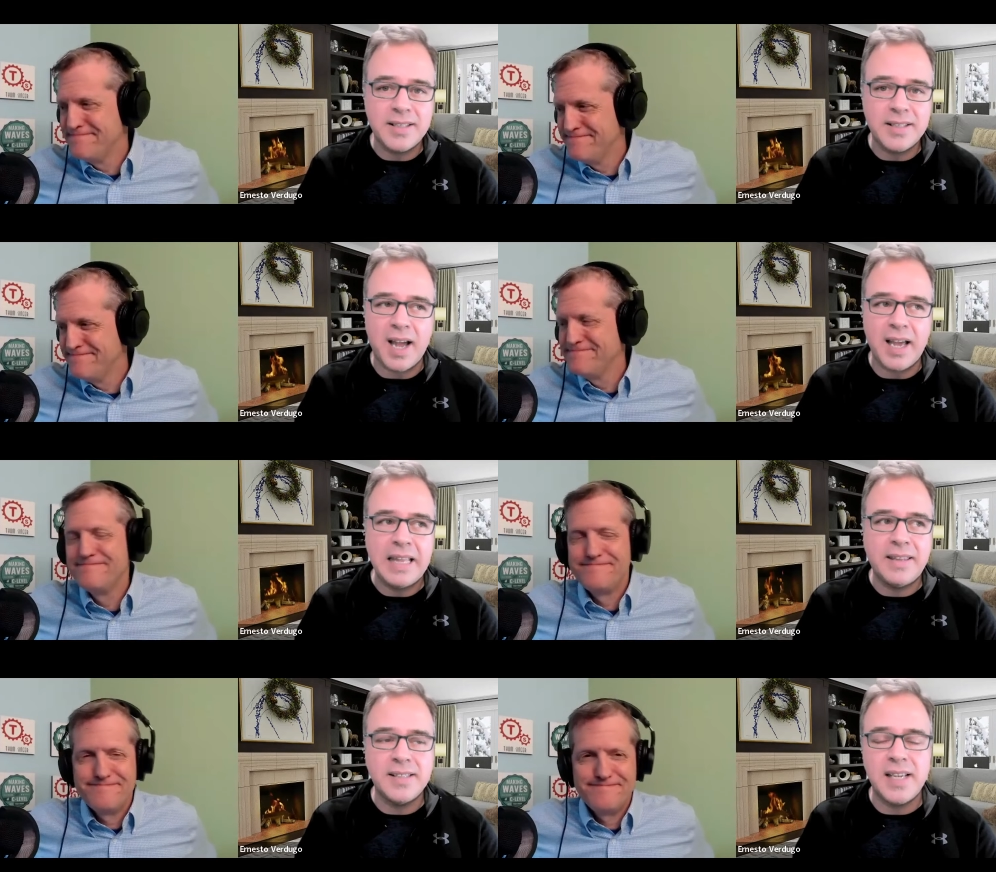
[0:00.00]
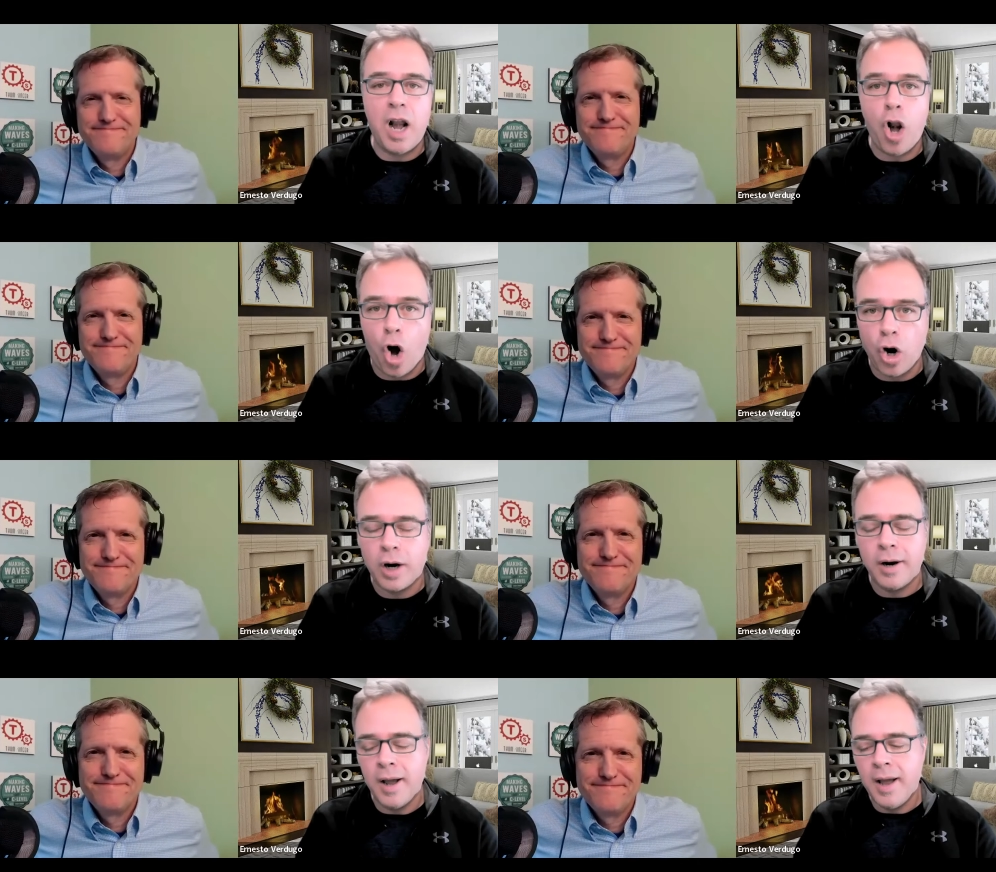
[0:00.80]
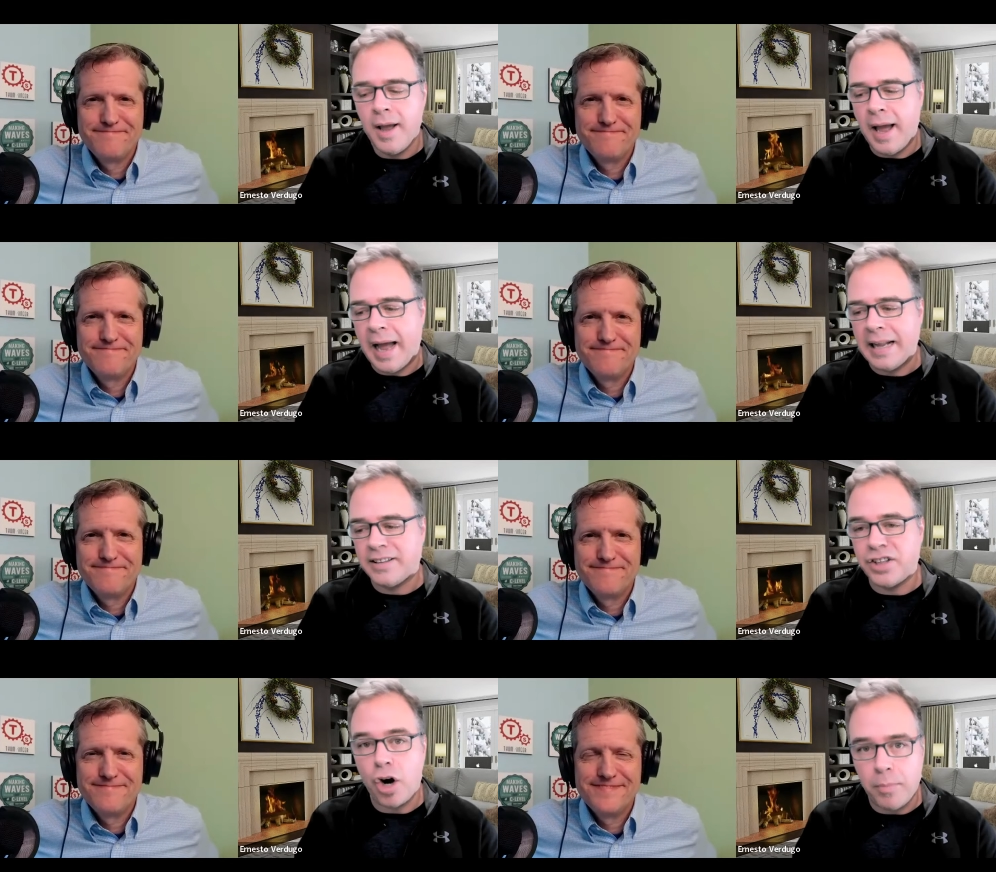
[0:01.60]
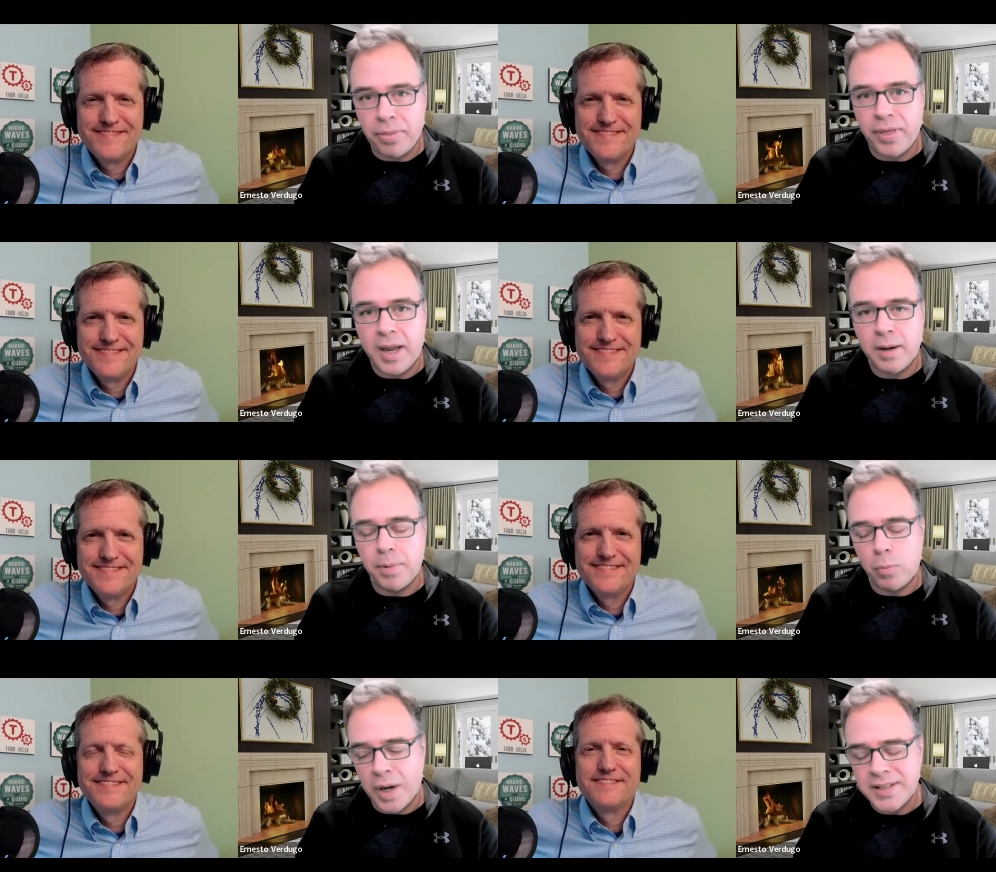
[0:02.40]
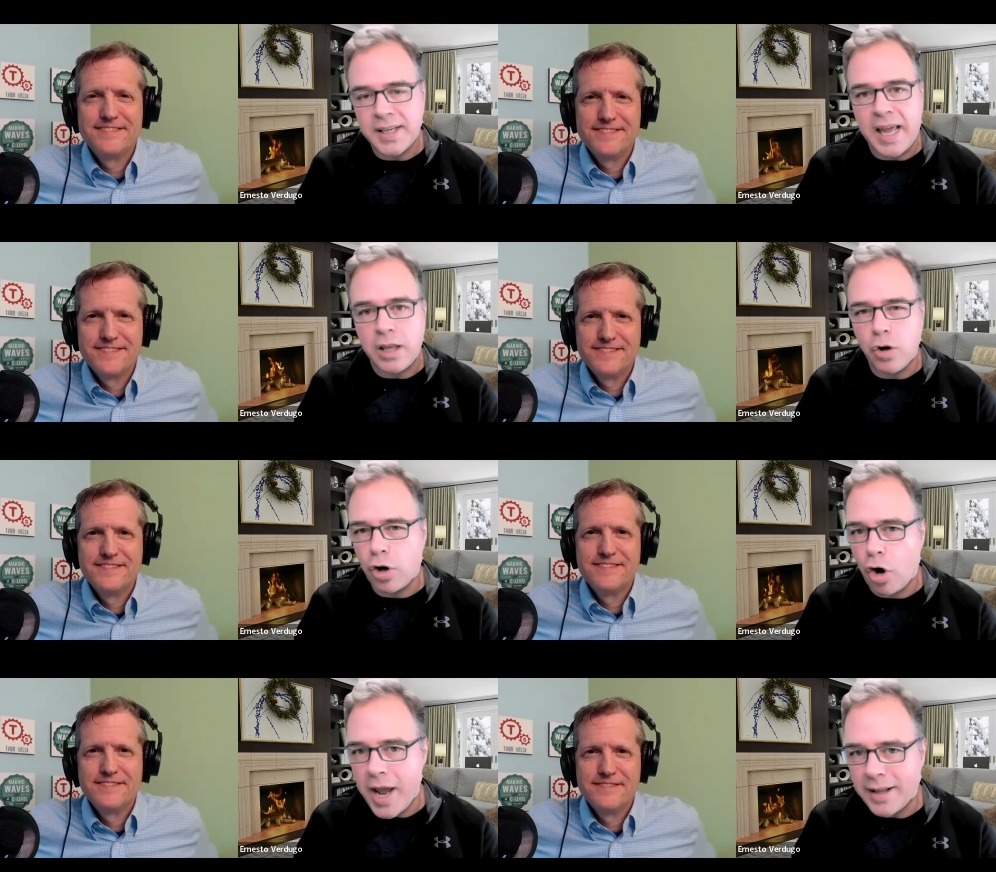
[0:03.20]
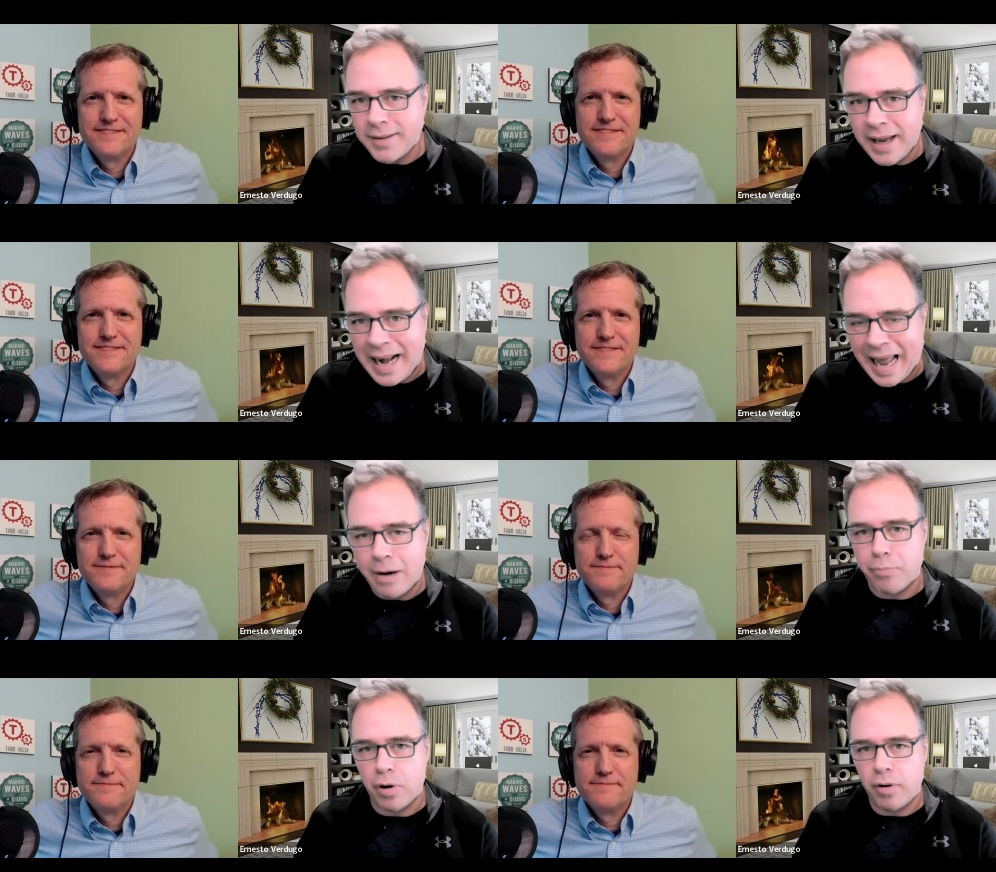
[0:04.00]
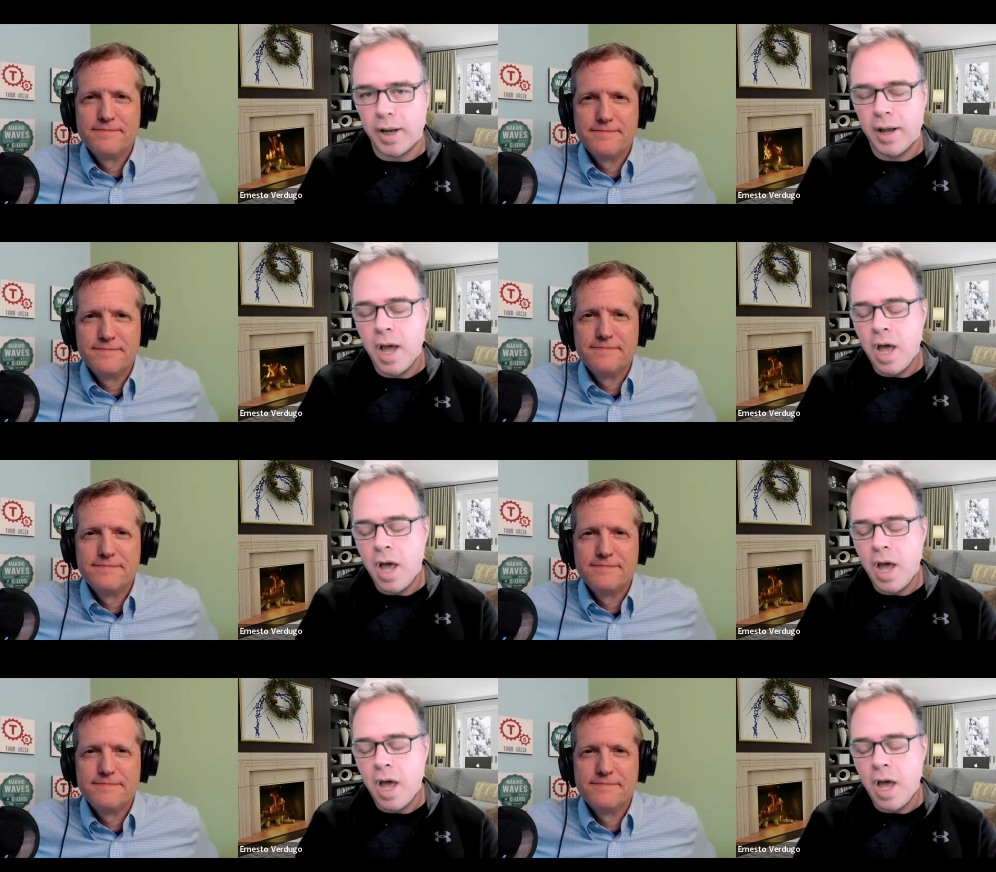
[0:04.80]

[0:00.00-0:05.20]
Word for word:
Speaker 1: is a long term thing, but once again, you're creating a library.